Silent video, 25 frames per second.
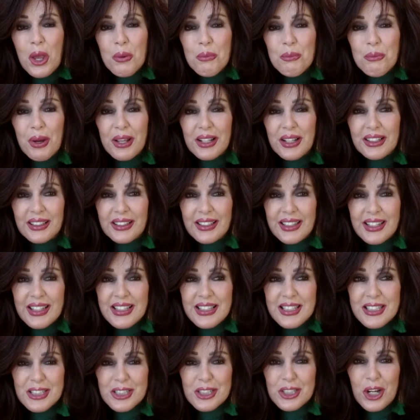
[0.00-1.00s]
But
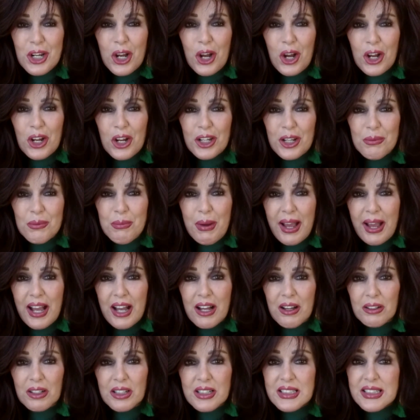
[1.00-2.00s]
let's talk
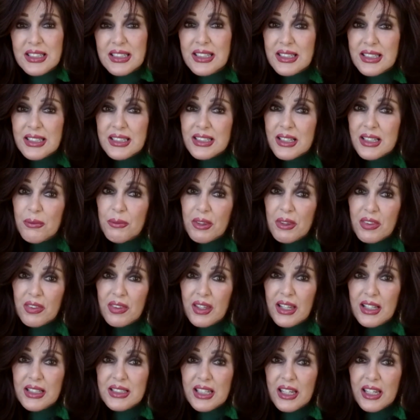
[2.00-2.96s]
about, because this is some of the things,